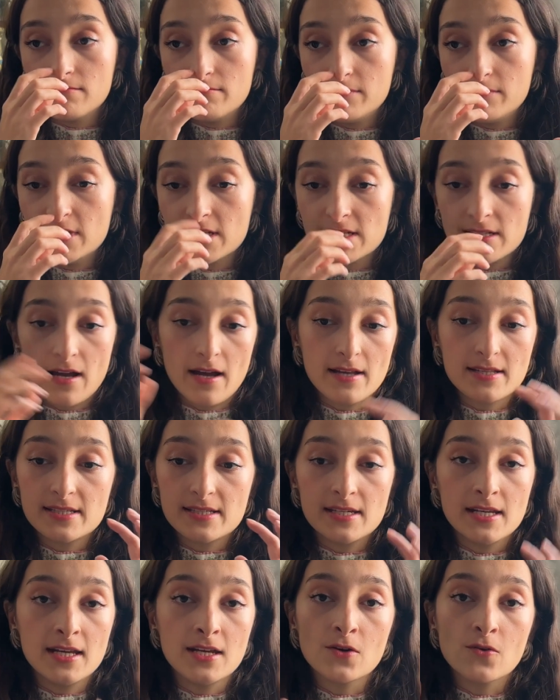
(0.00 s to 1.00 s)

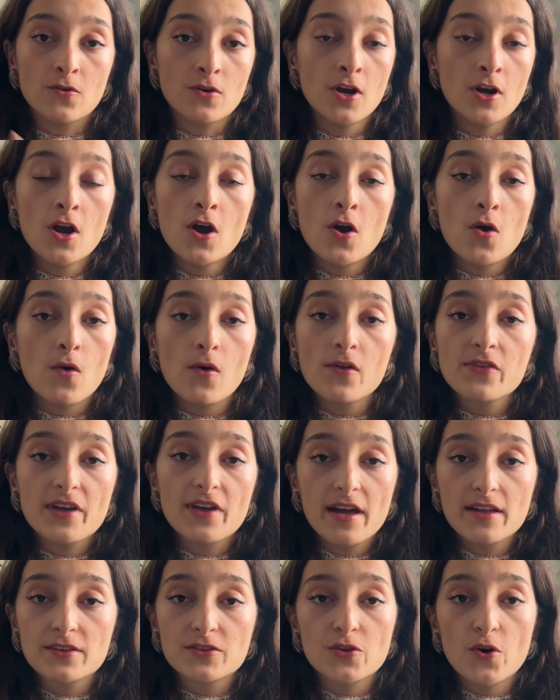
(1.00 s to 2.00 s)
disgusting, or all
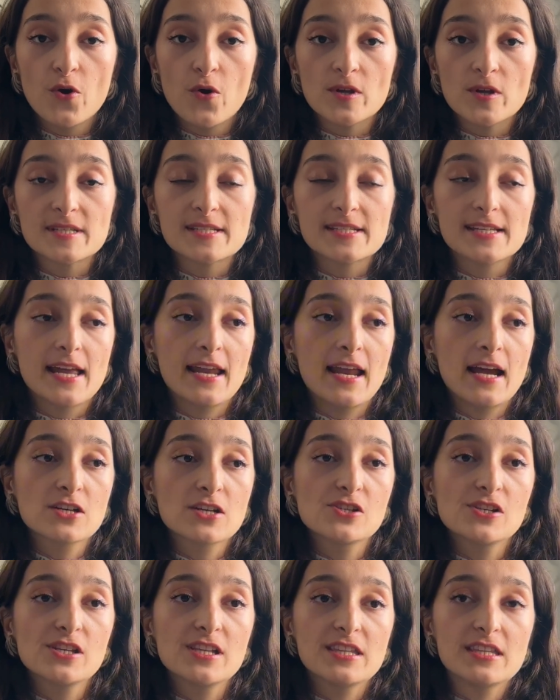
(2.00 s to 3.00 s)
that thoughts, and
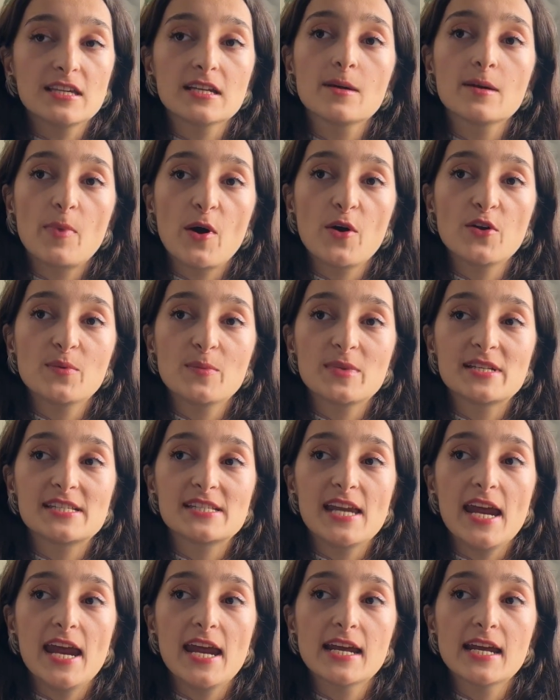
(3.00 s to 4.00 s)
actually think about a
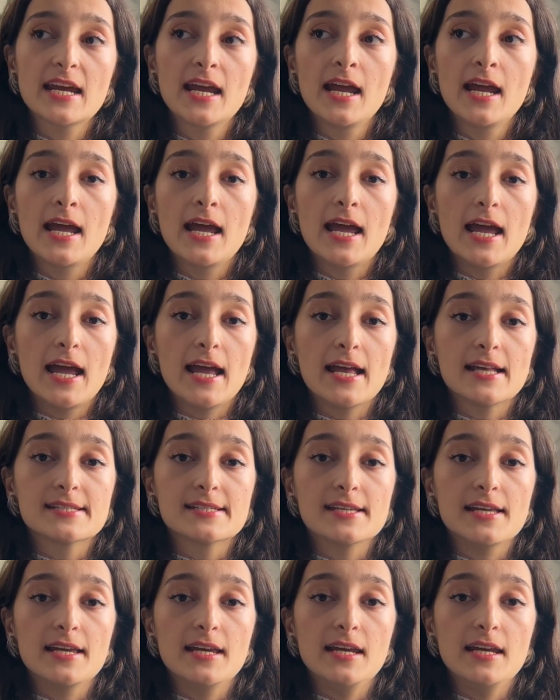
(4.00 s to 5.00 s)
mistake as
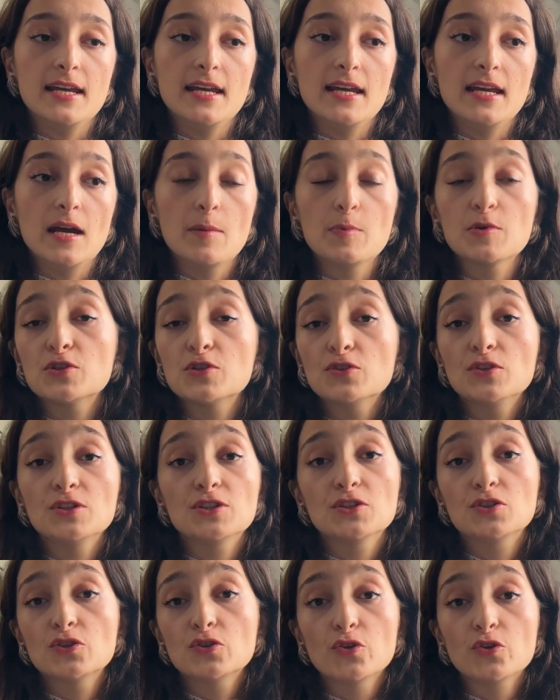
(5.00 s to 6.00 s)
an
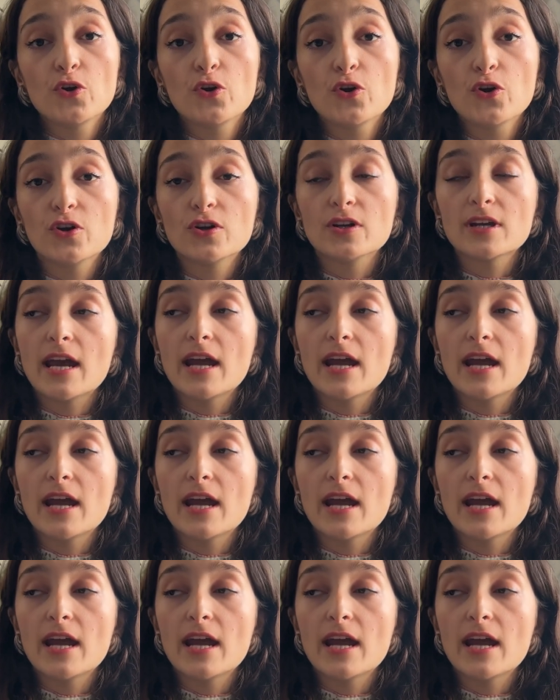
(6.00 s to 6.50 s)
opportunity to learn,